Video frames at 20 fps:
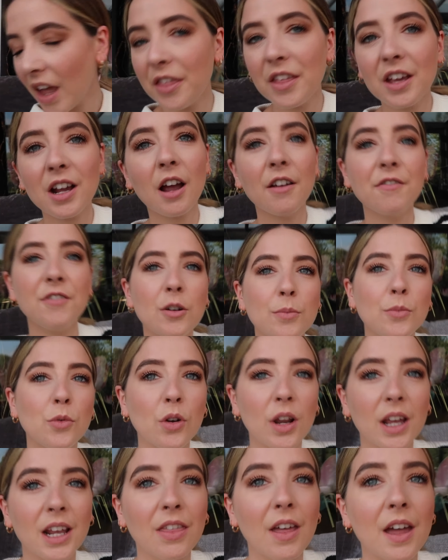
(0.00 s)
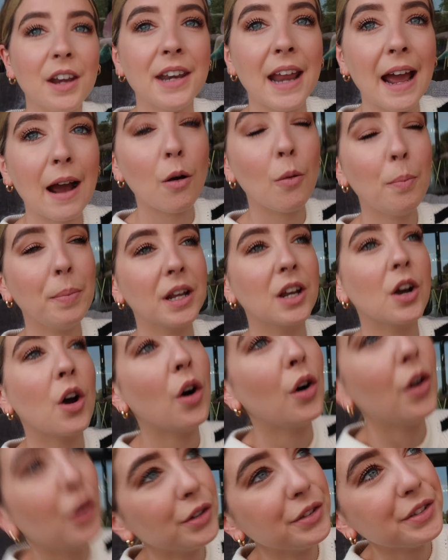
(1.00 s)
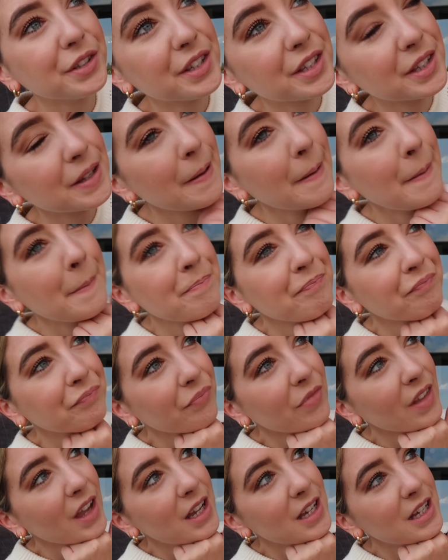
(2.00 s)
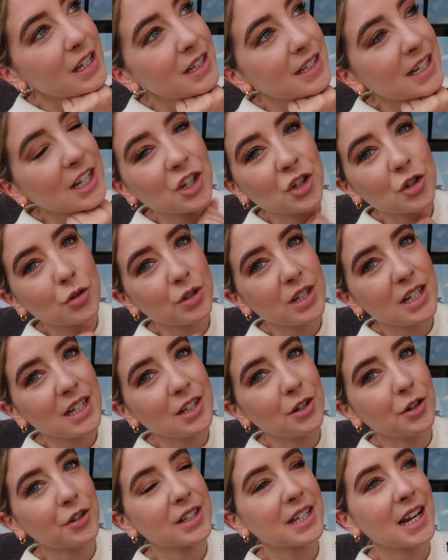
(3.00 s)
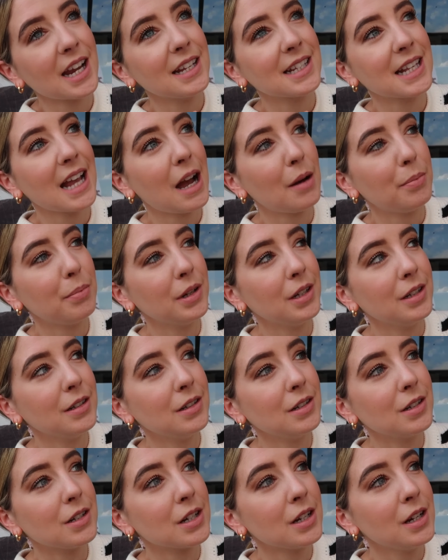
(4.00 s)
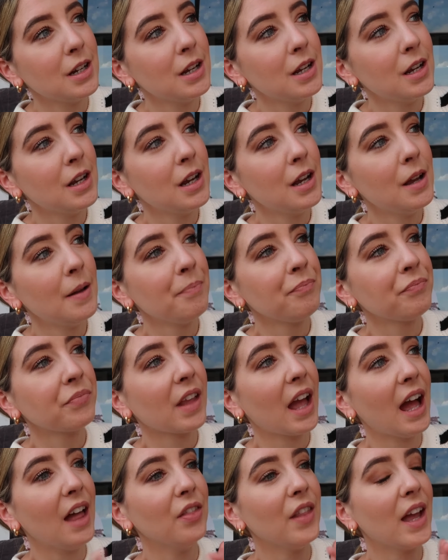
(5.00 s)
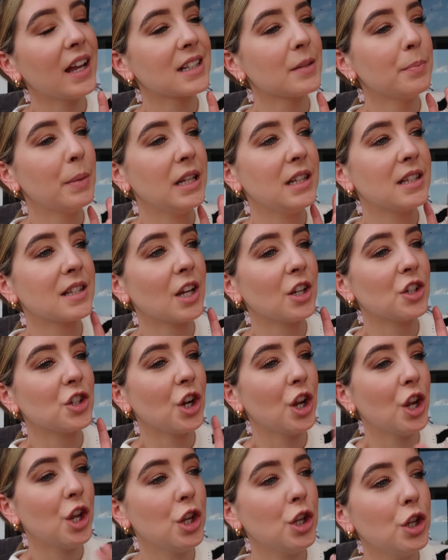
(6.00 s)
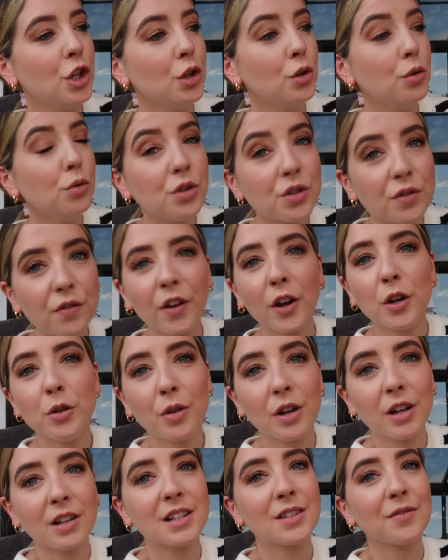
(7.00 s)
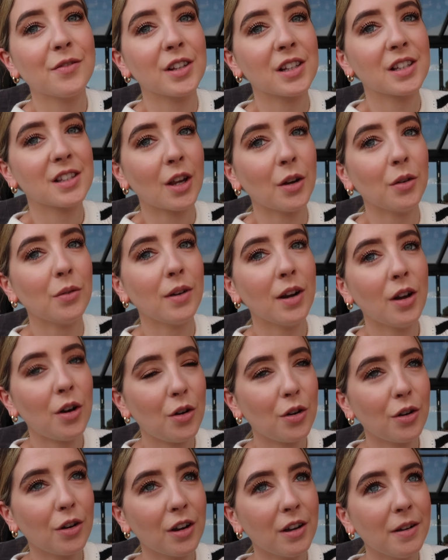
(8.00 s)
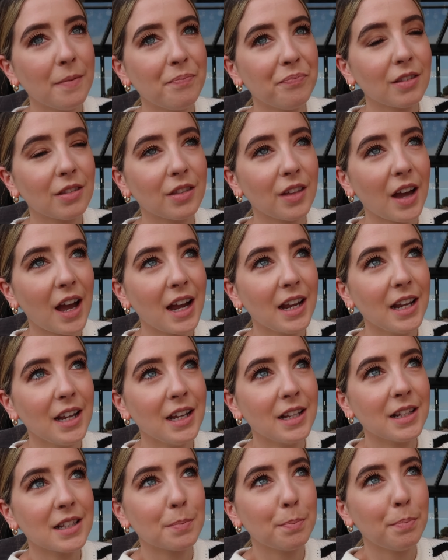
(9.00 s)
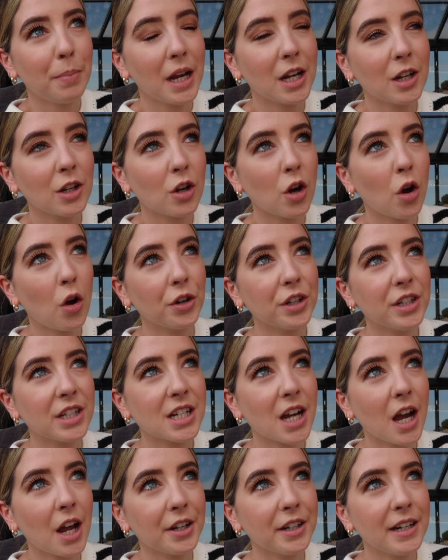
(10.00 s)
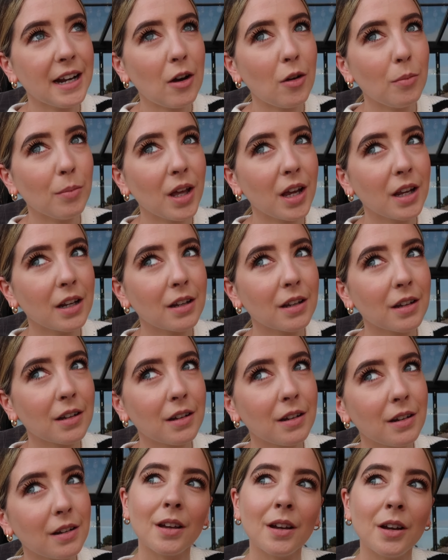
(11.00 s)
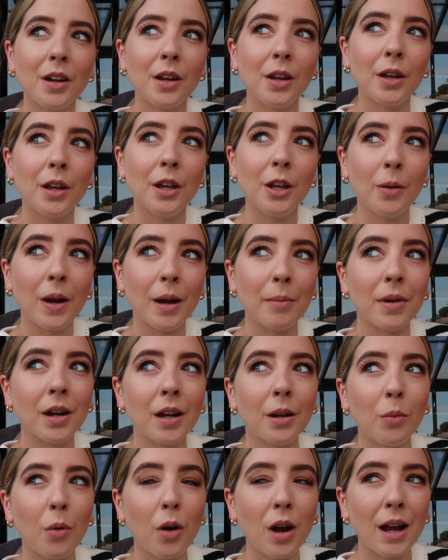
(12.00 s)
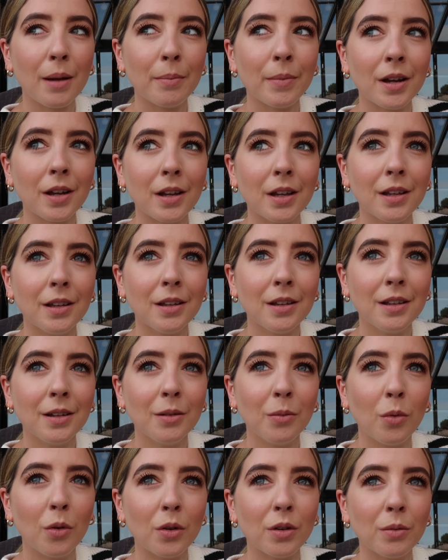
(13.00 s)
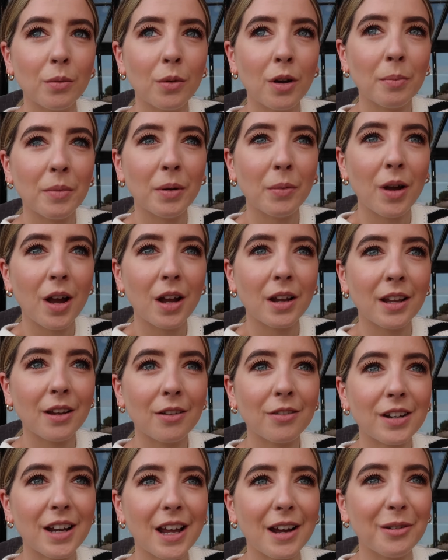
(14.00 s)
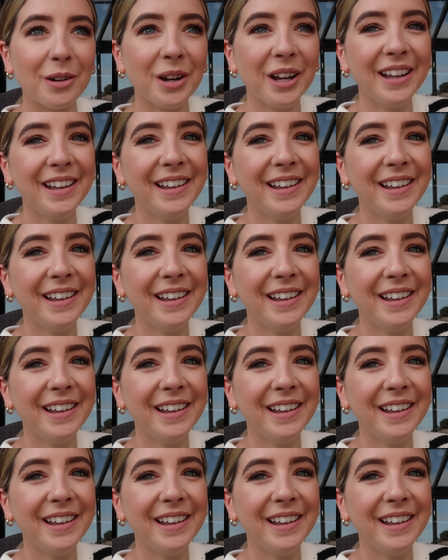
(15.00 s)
I think I feel more like that now because Digital Detox Day has happened, and that's been such a huge focus for so long that it's been and gone and done, and now I'm like, who am I? What am I? What am I working on now?